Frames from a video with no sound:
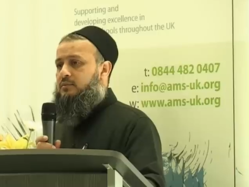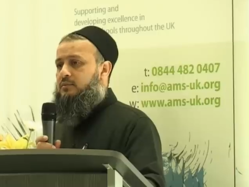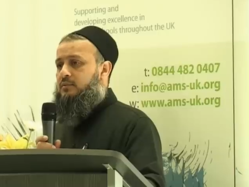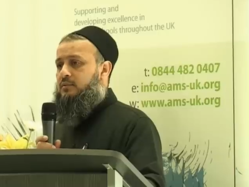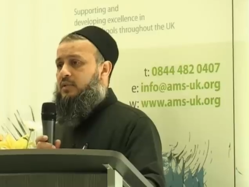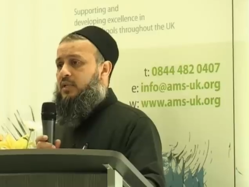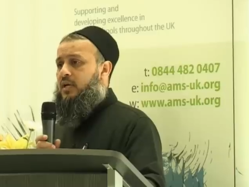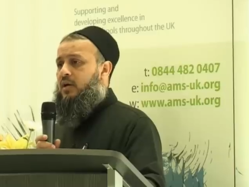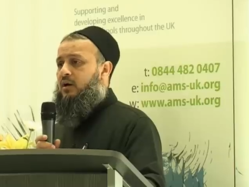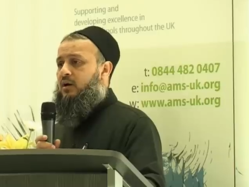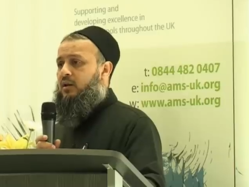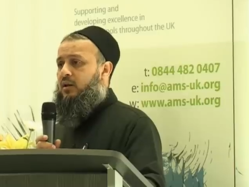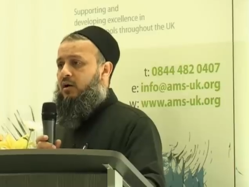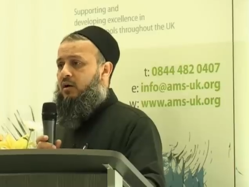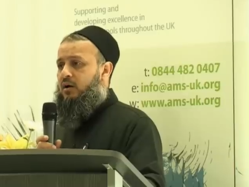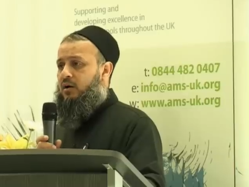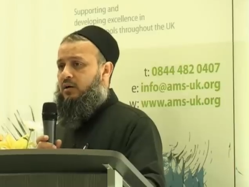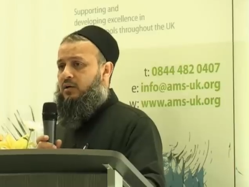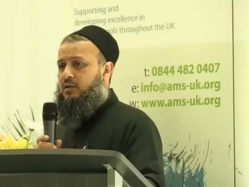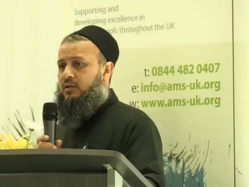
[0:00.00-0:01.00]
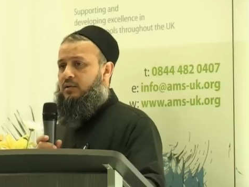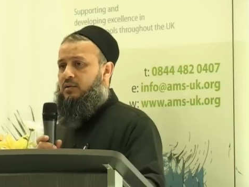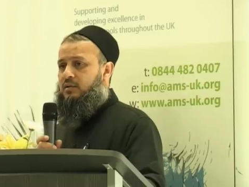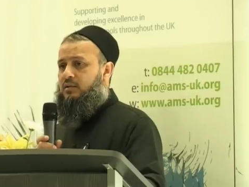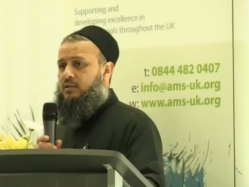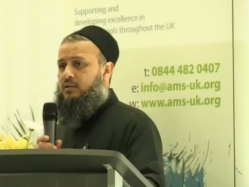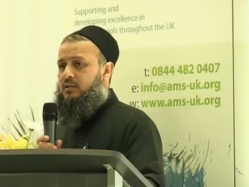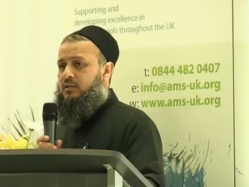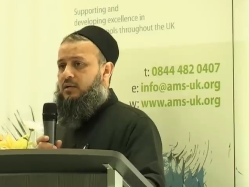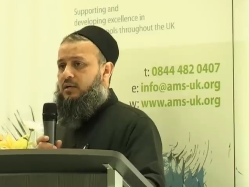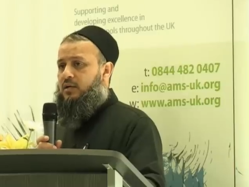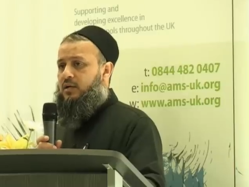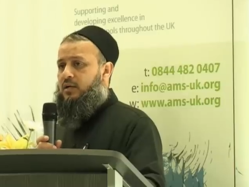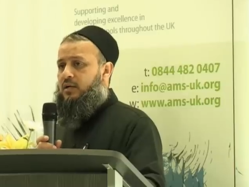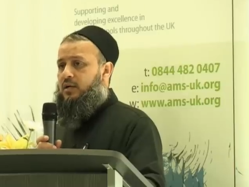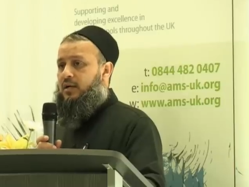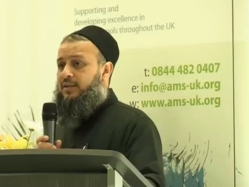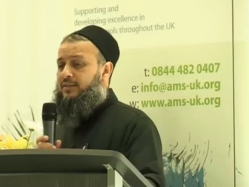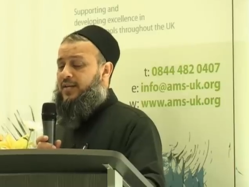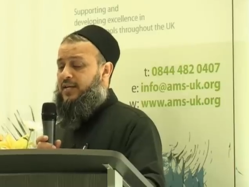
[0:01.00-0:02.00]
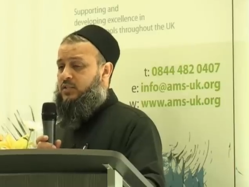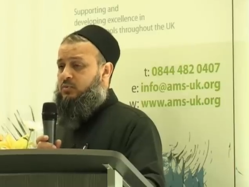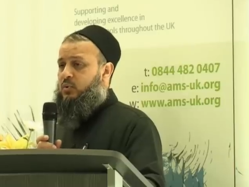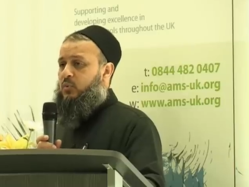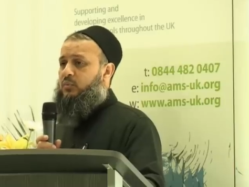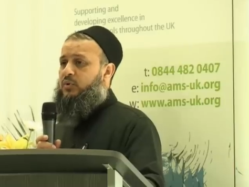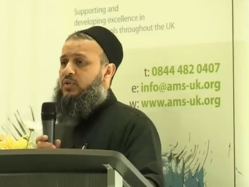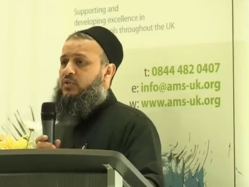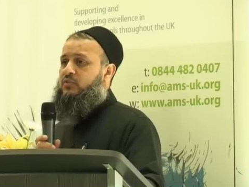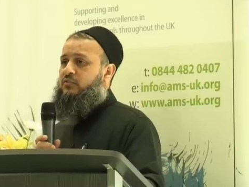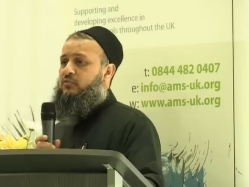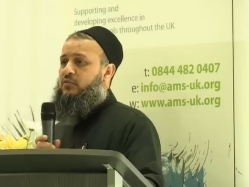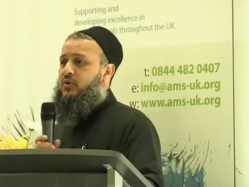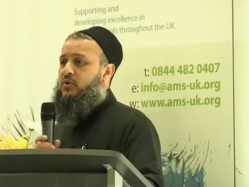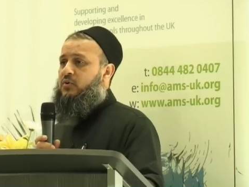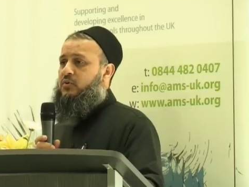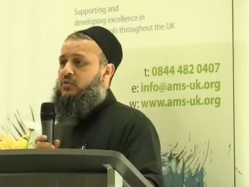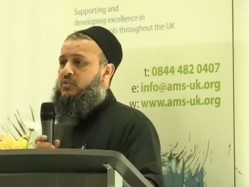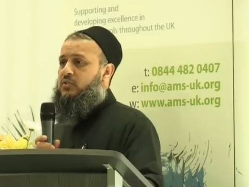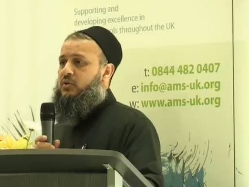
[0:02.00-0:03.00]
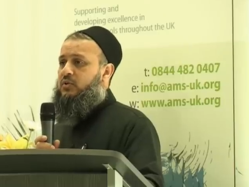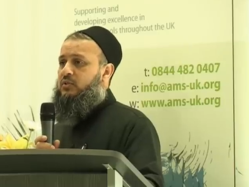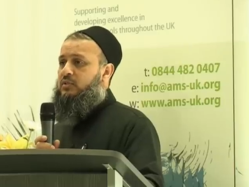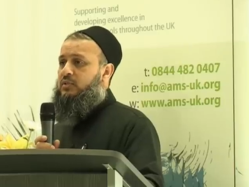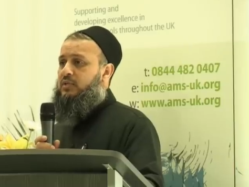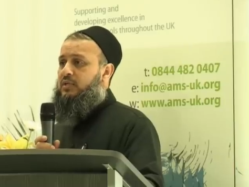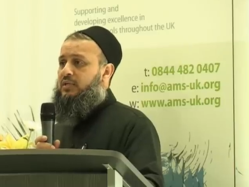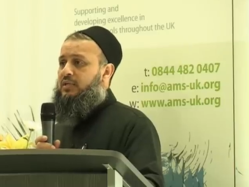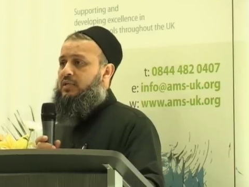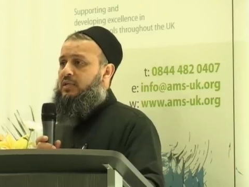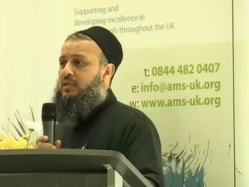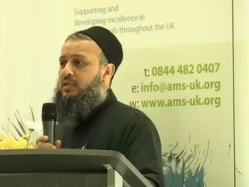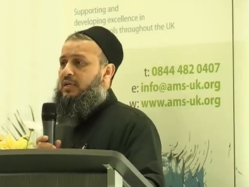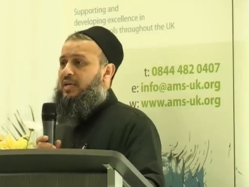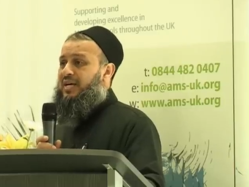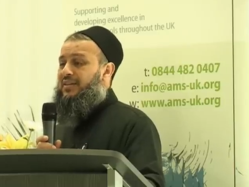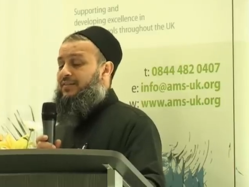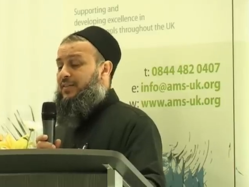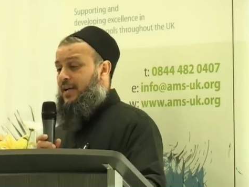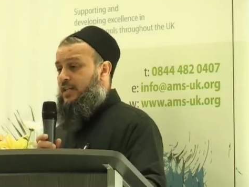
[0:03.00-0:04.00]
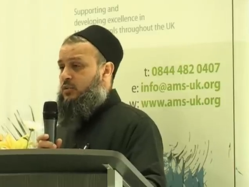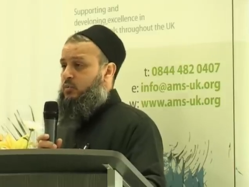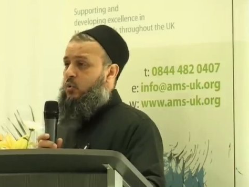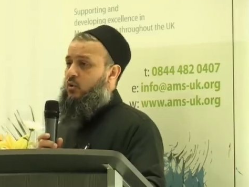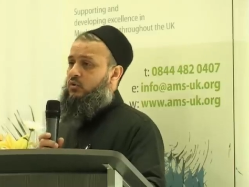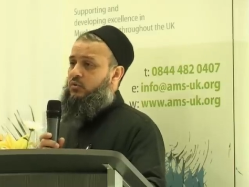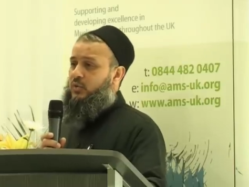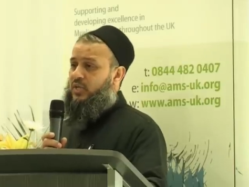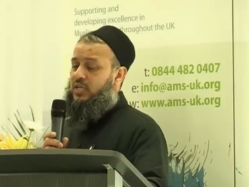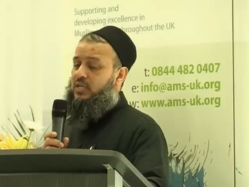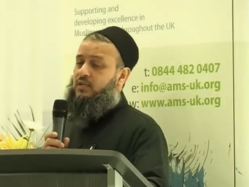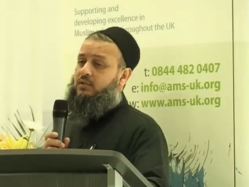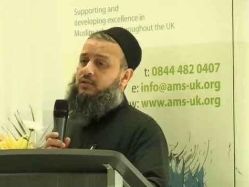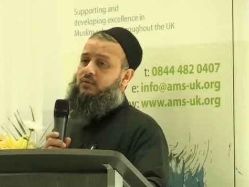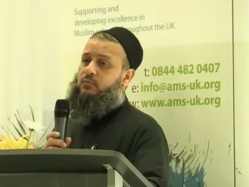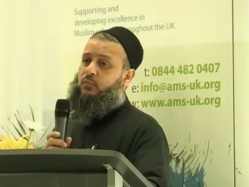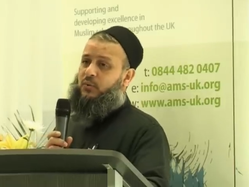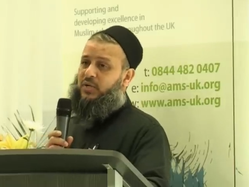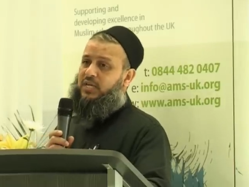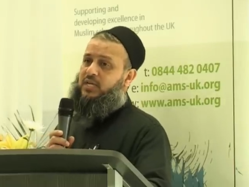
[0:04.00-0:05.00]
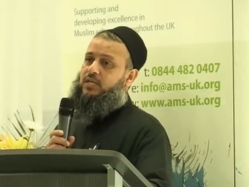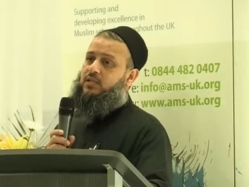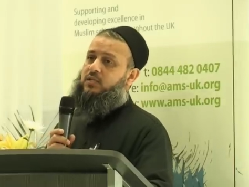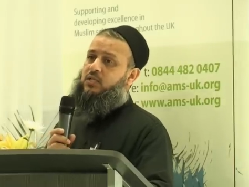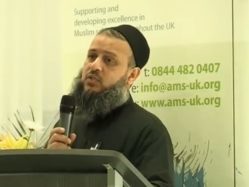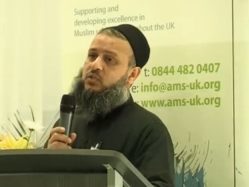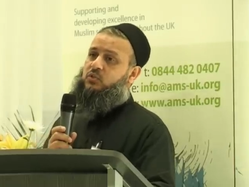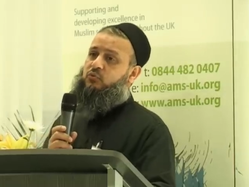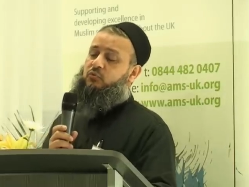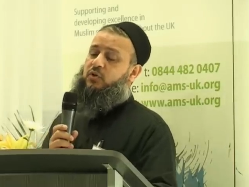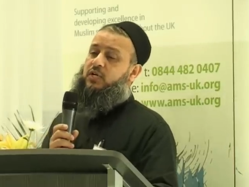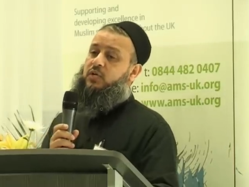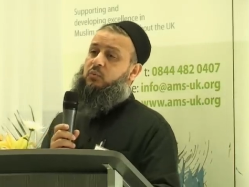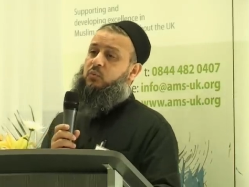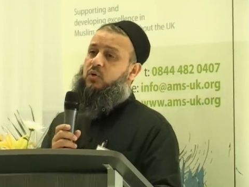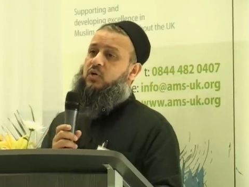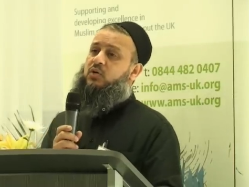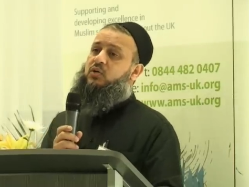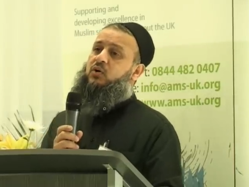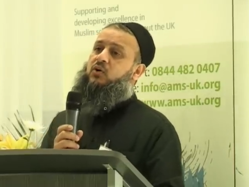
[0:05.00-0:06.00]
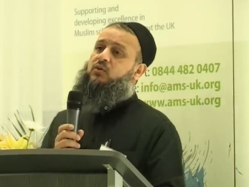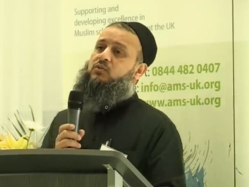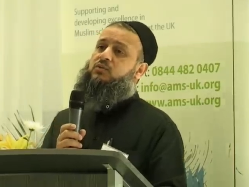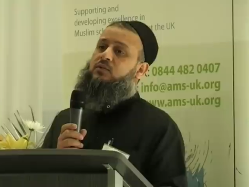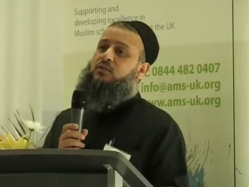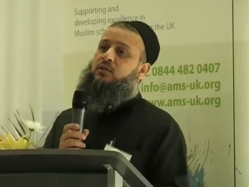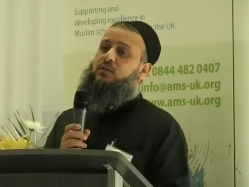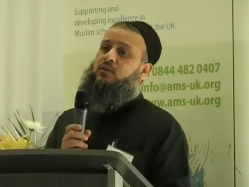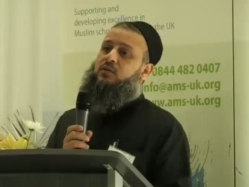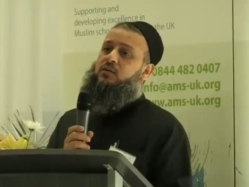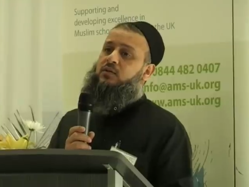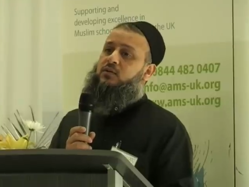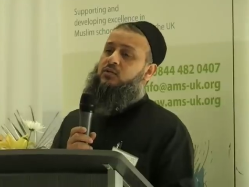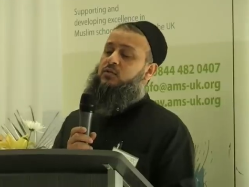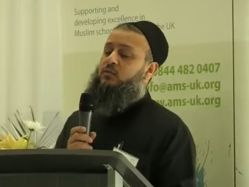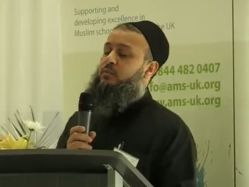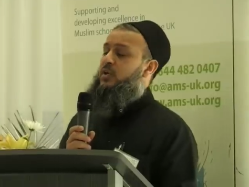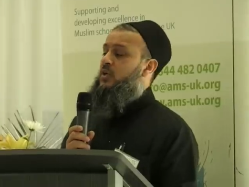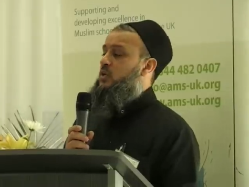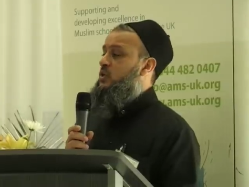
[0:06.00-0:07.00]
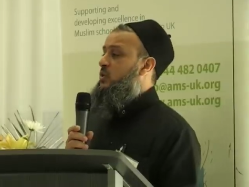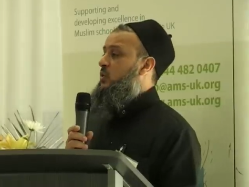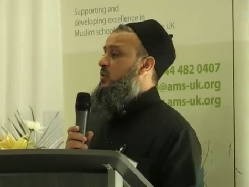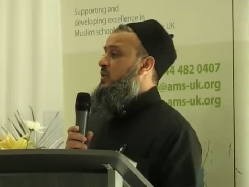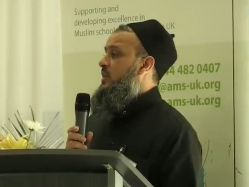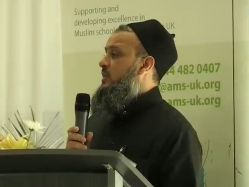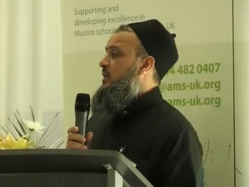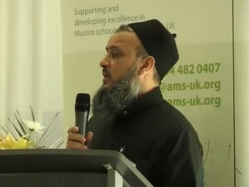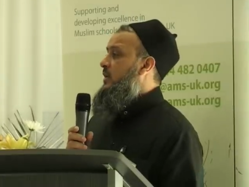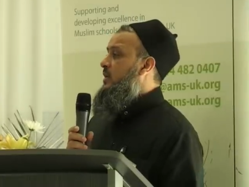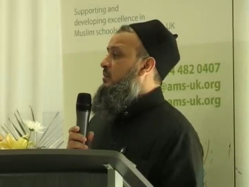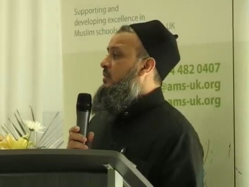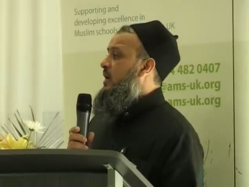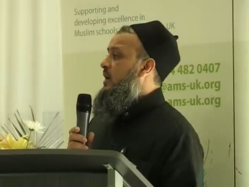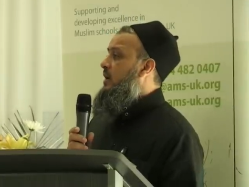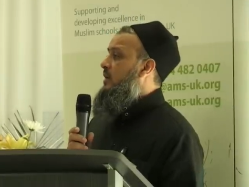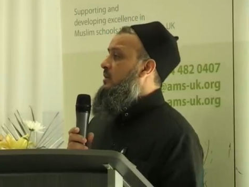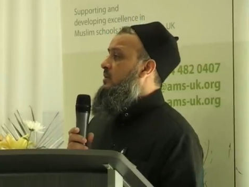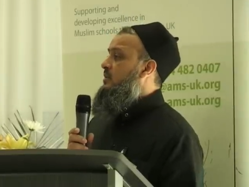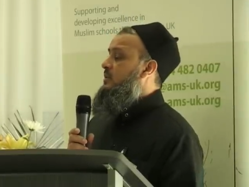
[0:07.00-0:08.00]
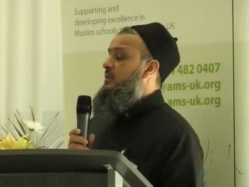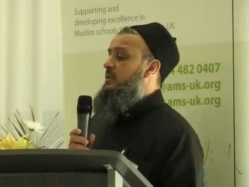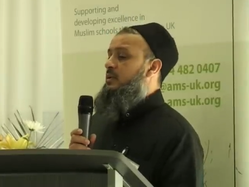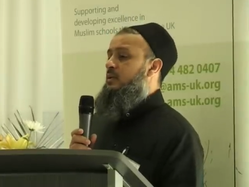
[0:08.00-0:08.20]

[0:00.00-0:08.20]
their akhlaq. And that's what we need to focus on. And that's what we need to really work on, to make sure that their iman